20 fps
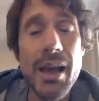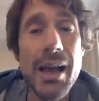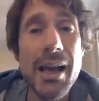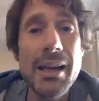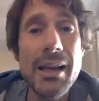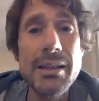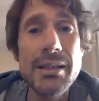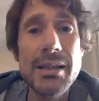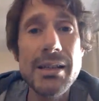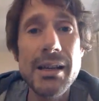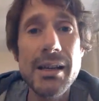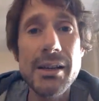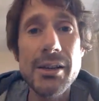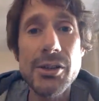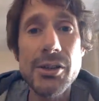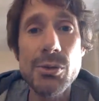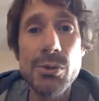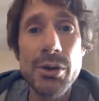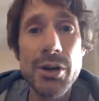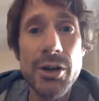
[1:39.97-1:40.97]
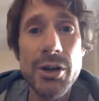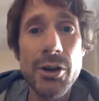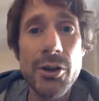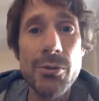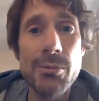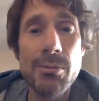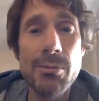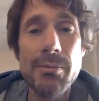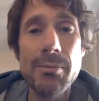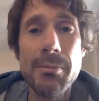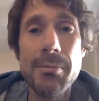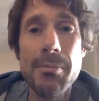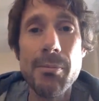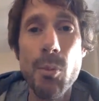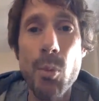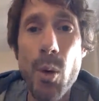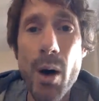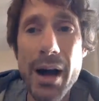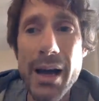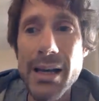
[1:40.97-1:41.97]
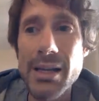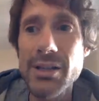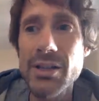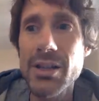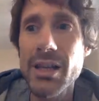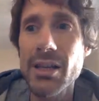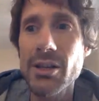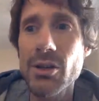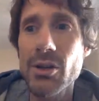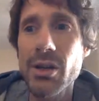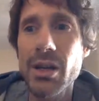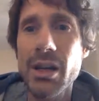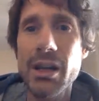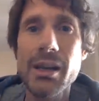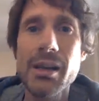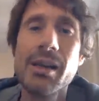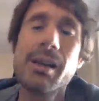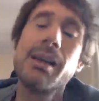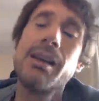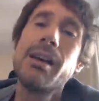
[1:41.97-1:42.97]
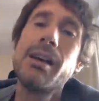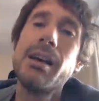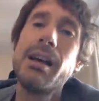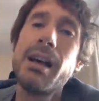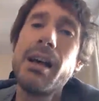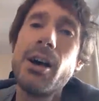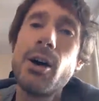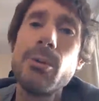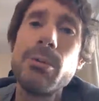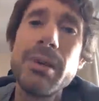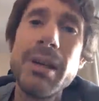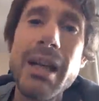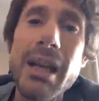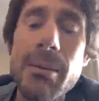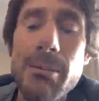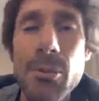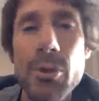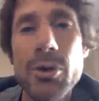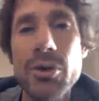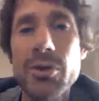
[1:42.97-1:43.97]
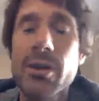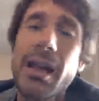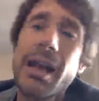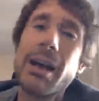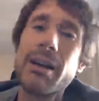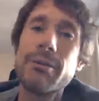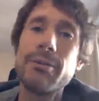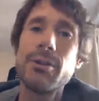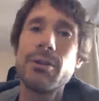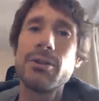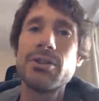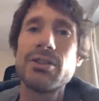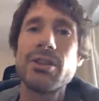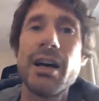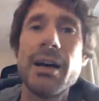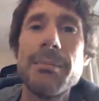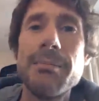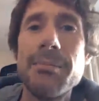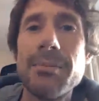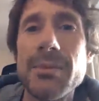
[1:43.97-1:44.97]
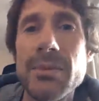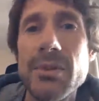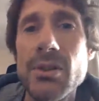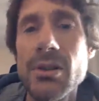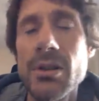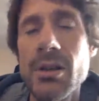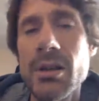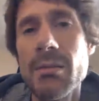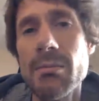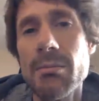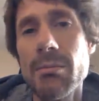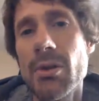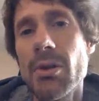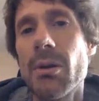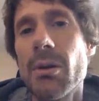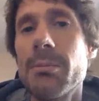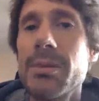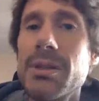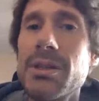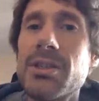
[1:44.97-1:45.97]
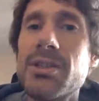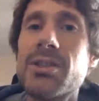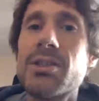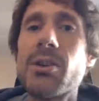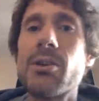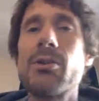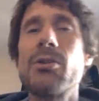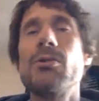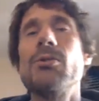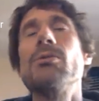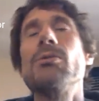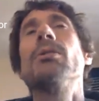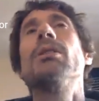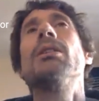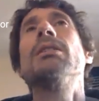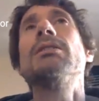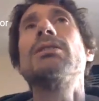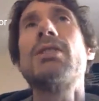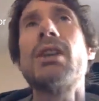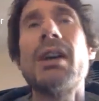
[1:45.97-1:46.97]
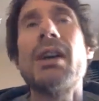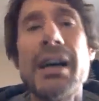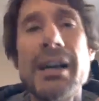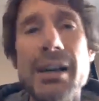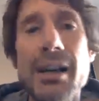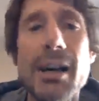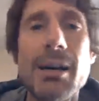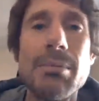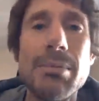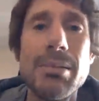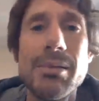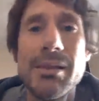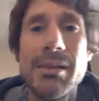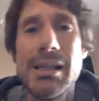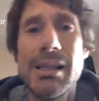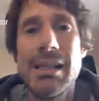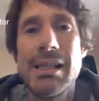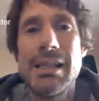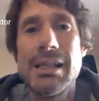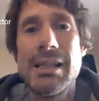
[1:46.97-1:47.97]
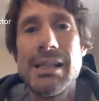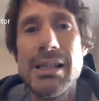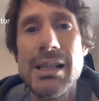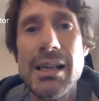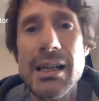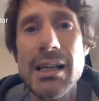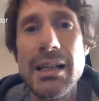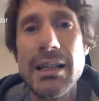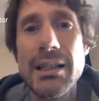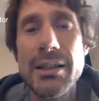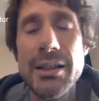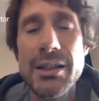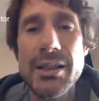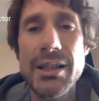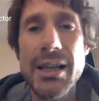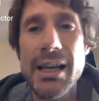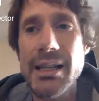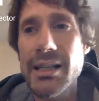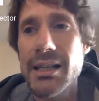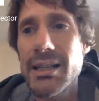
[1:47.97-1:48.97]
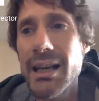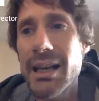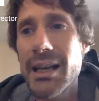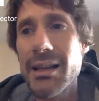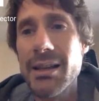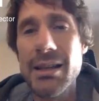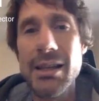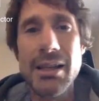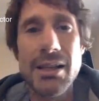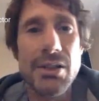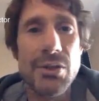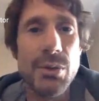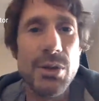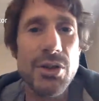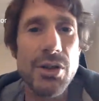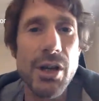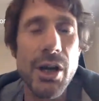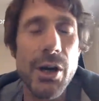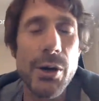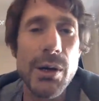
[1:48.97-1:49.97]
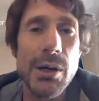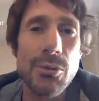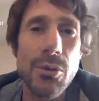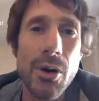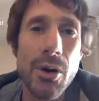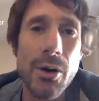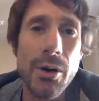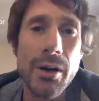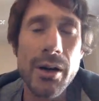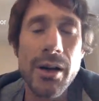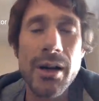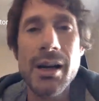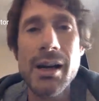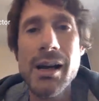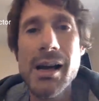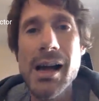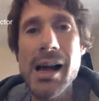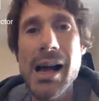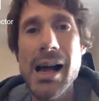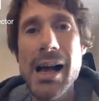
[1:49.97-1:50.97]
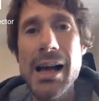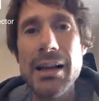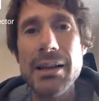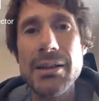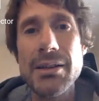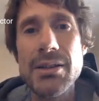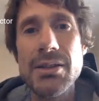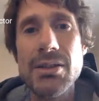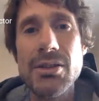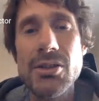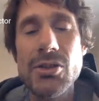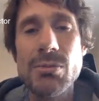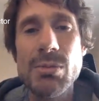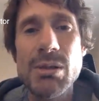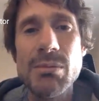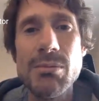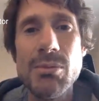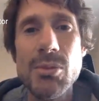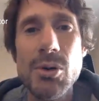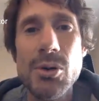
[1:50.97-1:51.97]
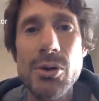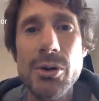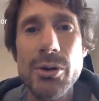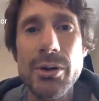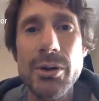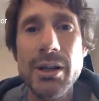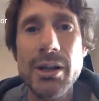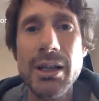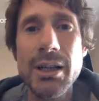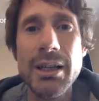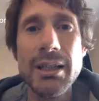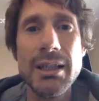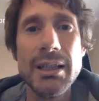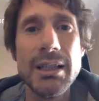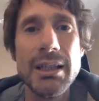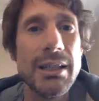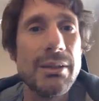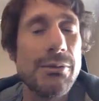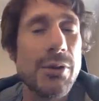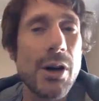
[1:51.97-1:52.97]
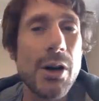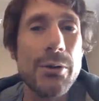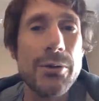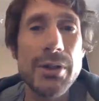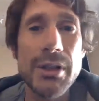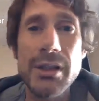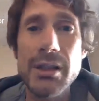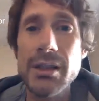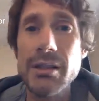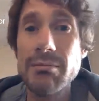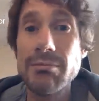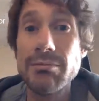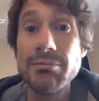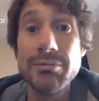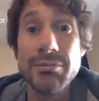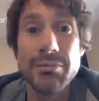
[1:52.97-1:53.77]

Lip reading: and you want to know ways that you can help get more out of your time, to not be so tied up in the day-to-day things which are going wrong, and to be more involved in